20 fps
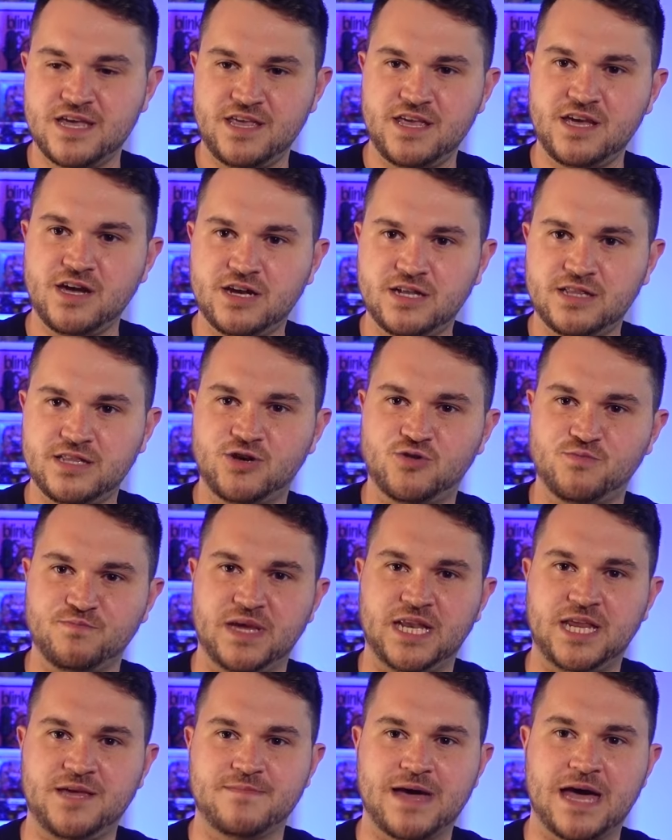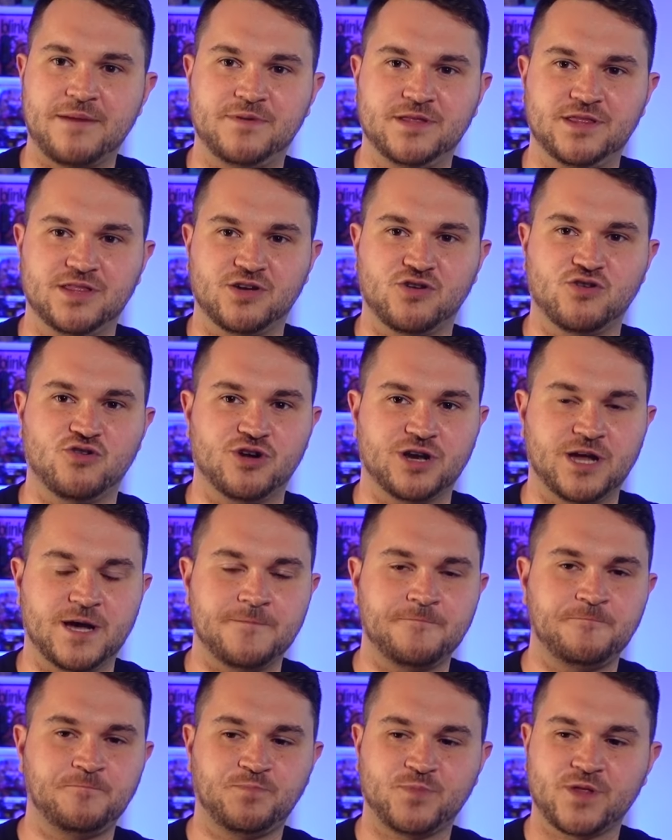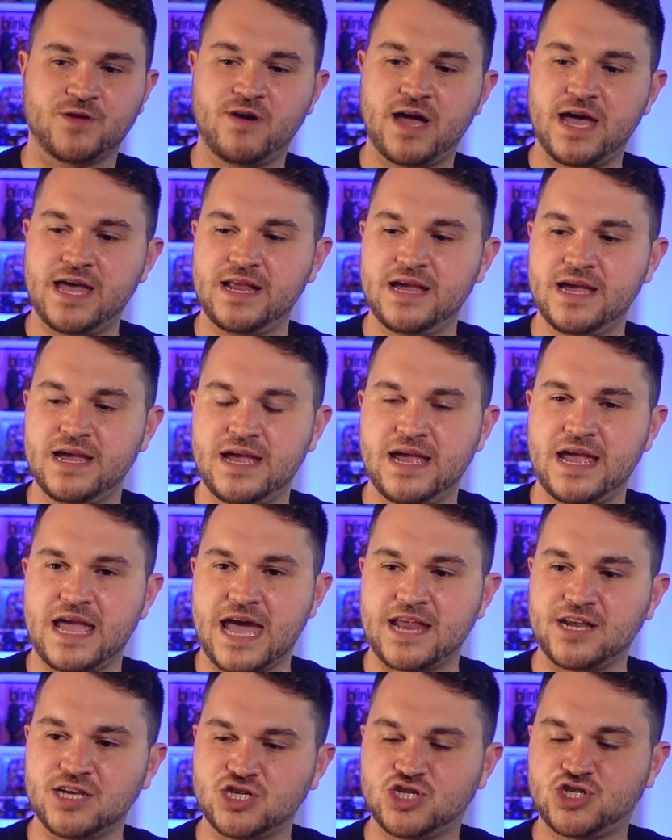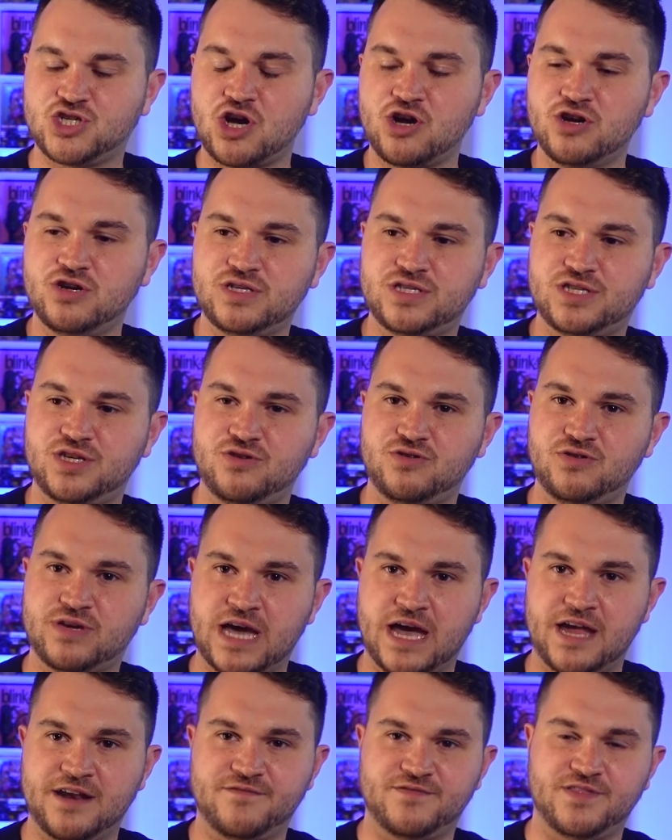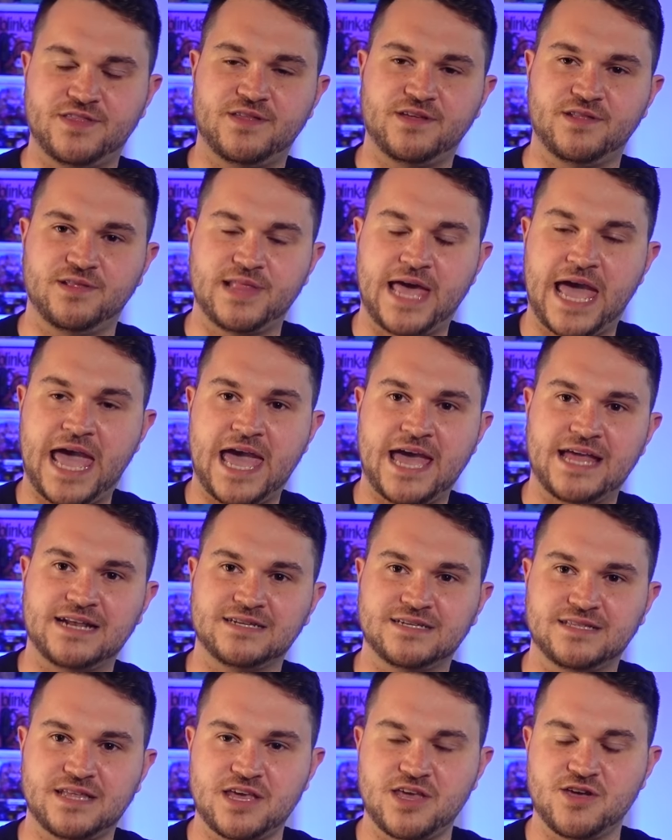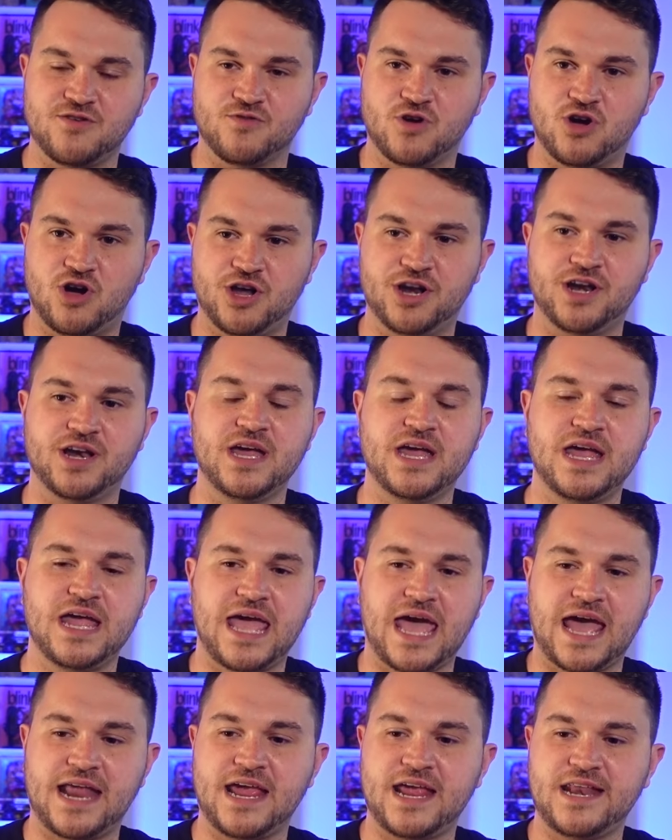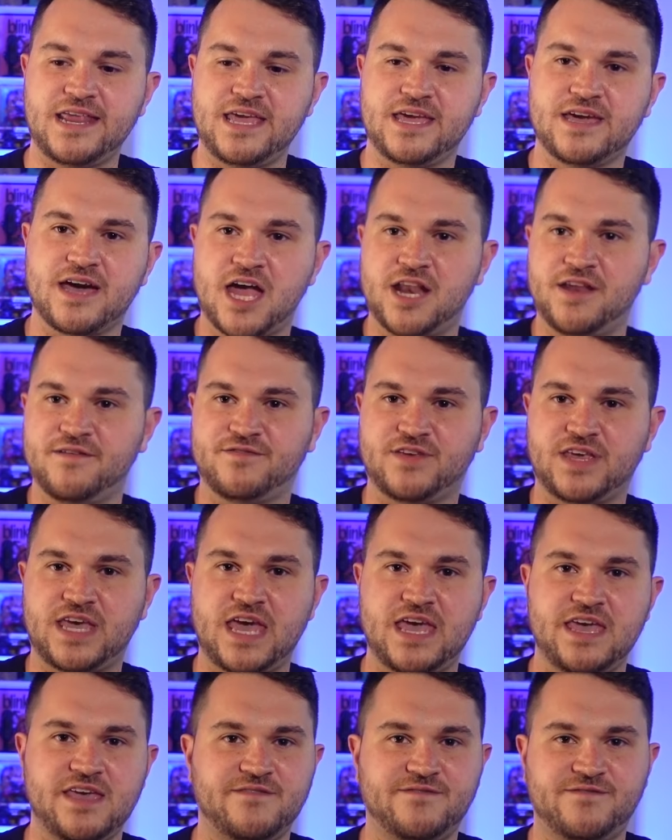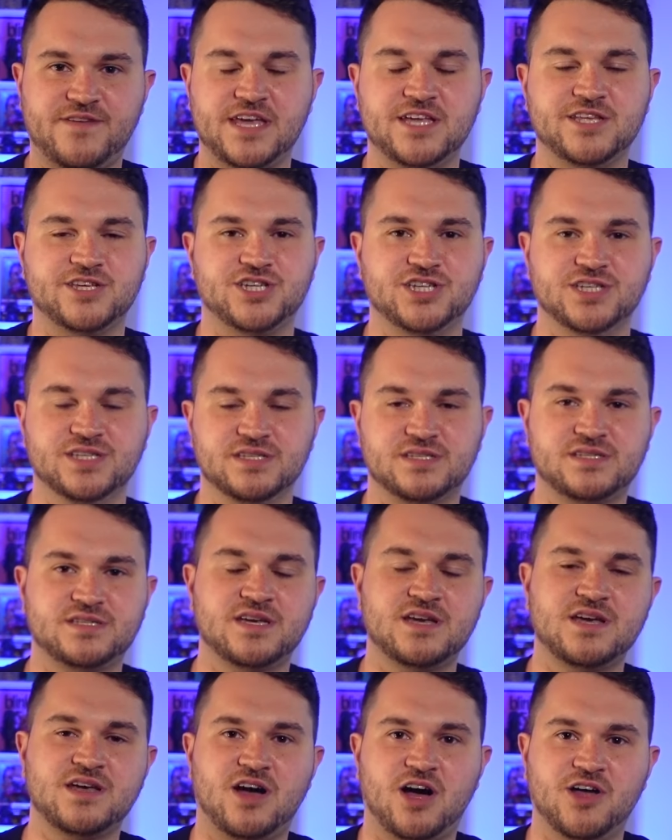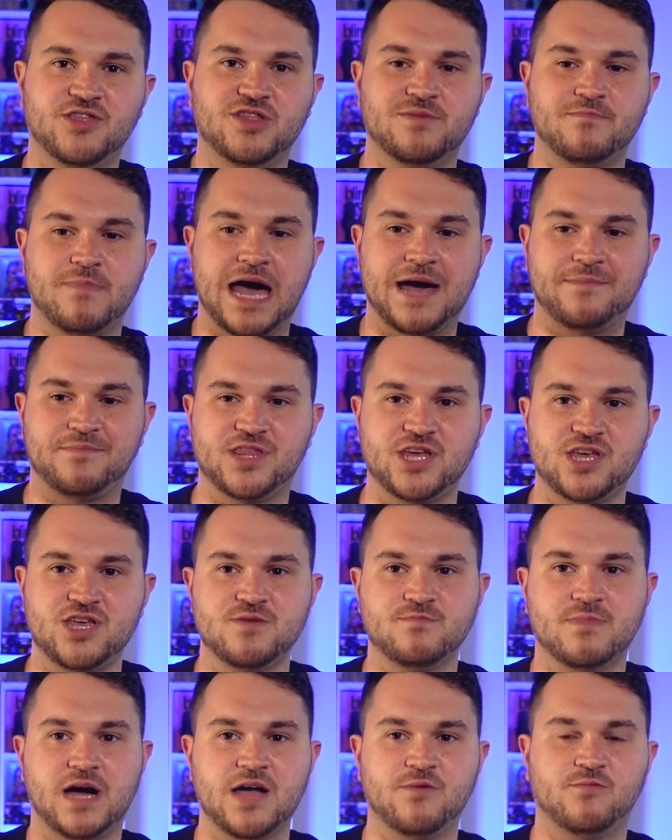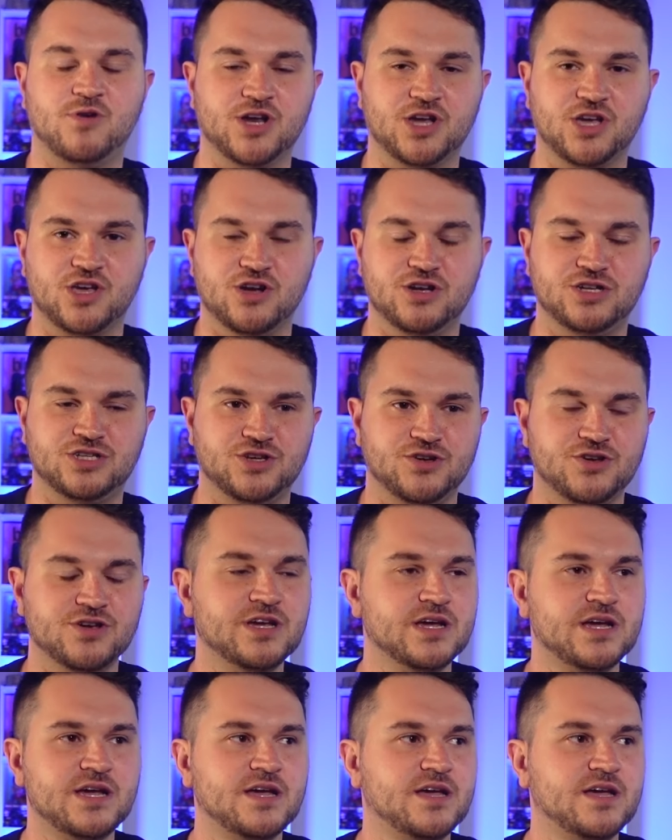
You got a little mini map in the corner, right? And it shows you kind of the land that you're on and any kind of key features on the map that you might want to go to.